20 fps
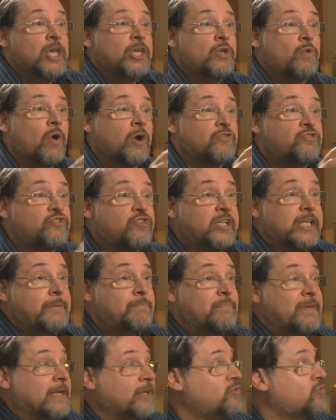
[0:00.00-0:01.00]
You are
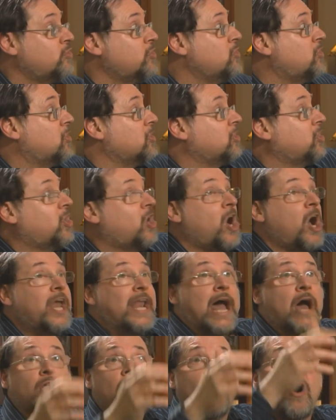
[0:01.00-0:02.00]
sleeping so you can
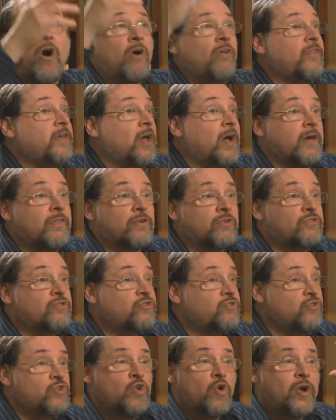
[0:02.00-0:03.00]
cut out all the other
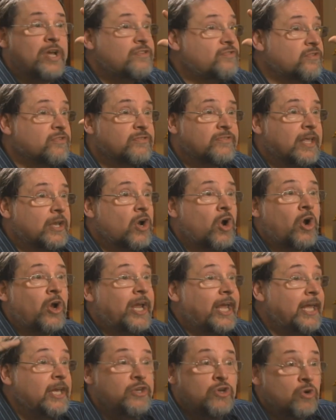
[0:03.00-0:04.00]
noises that
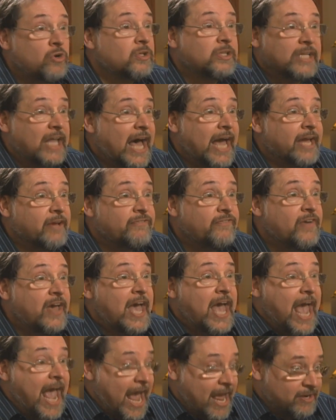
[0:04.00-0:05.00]
are in your life
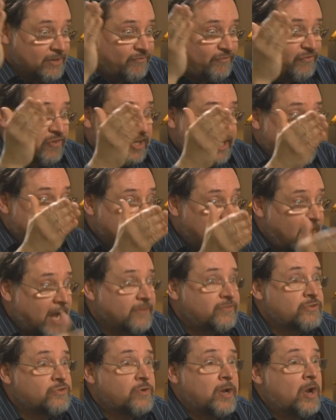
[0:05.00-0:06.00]
and fully
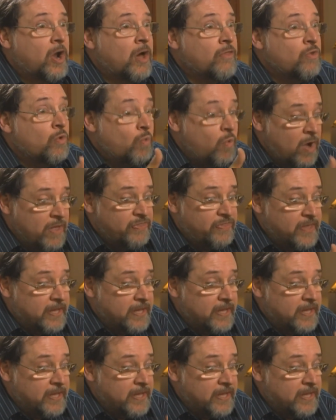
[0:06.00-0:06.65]
concentrate on the one